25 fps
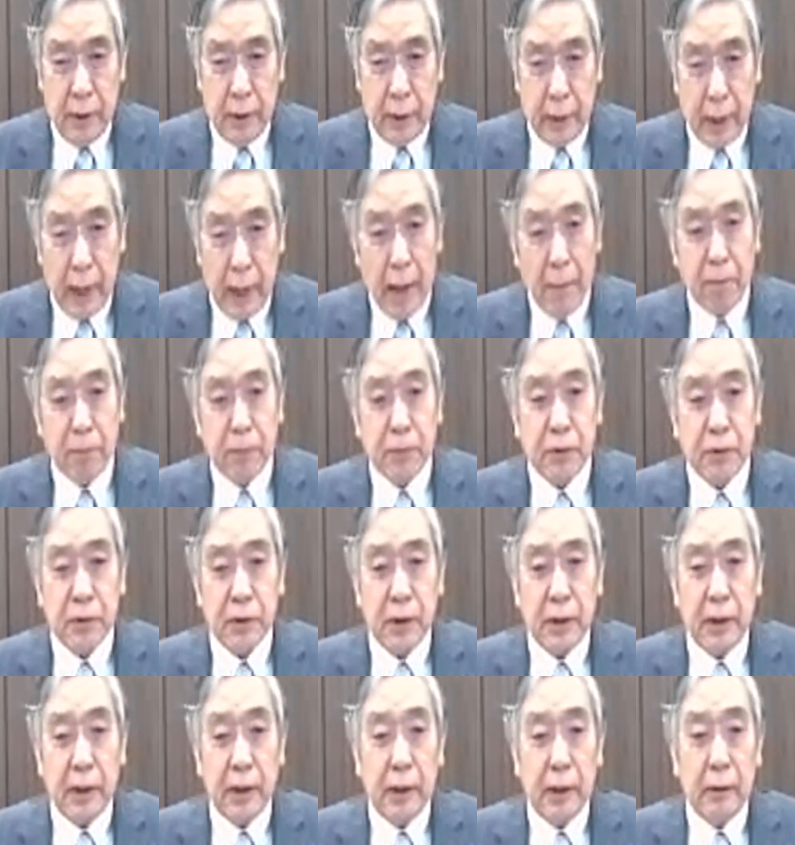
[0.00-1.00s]

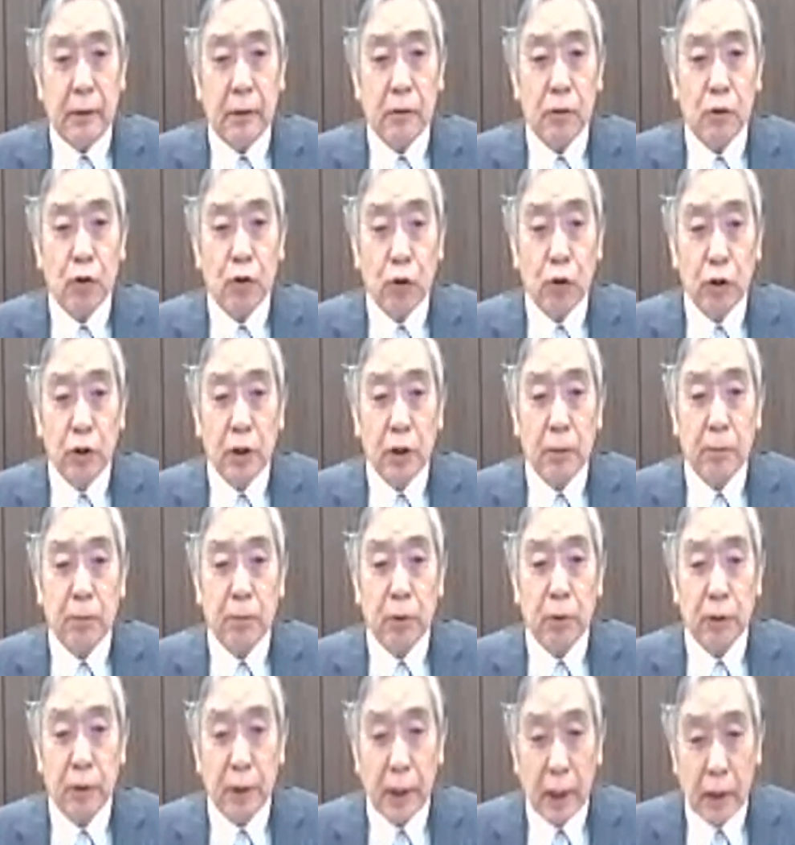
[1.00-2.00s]
Gaps in social
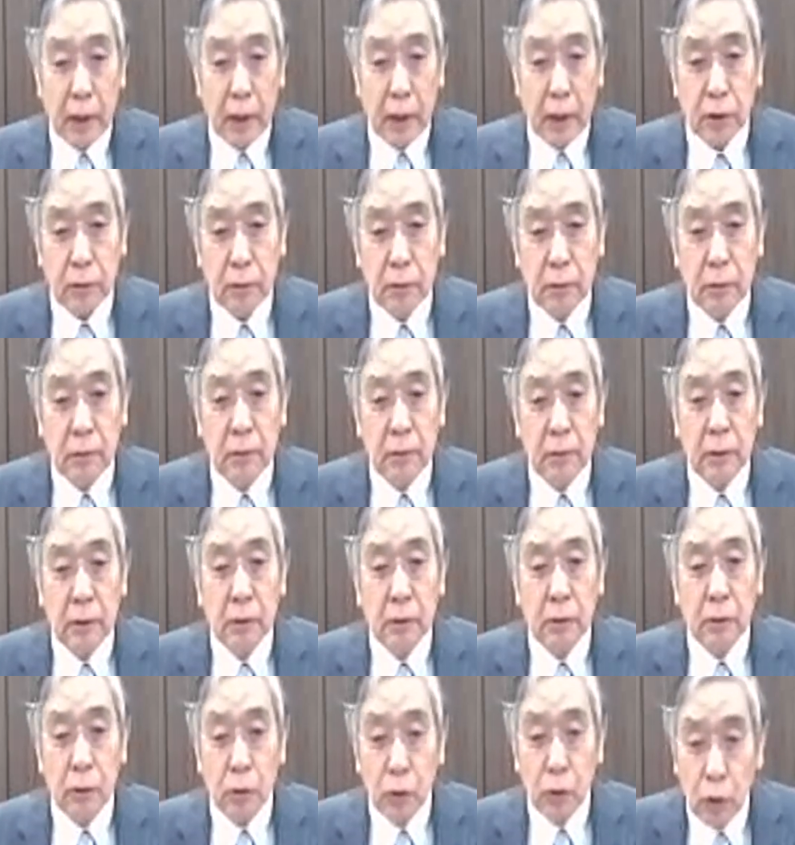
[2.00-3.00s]
protection
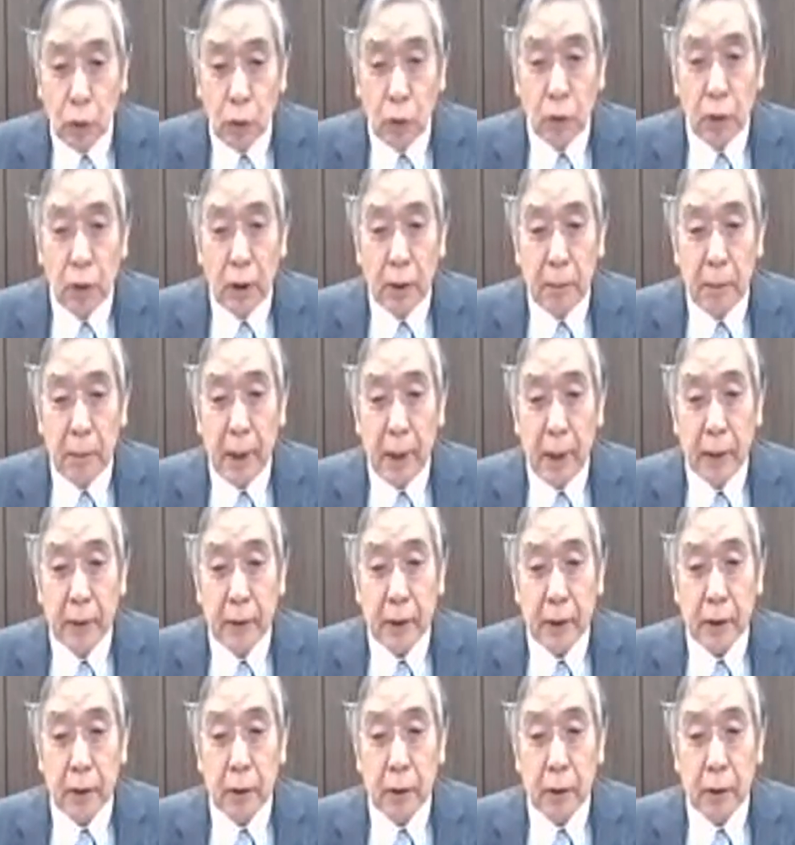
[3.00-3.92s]
not only made it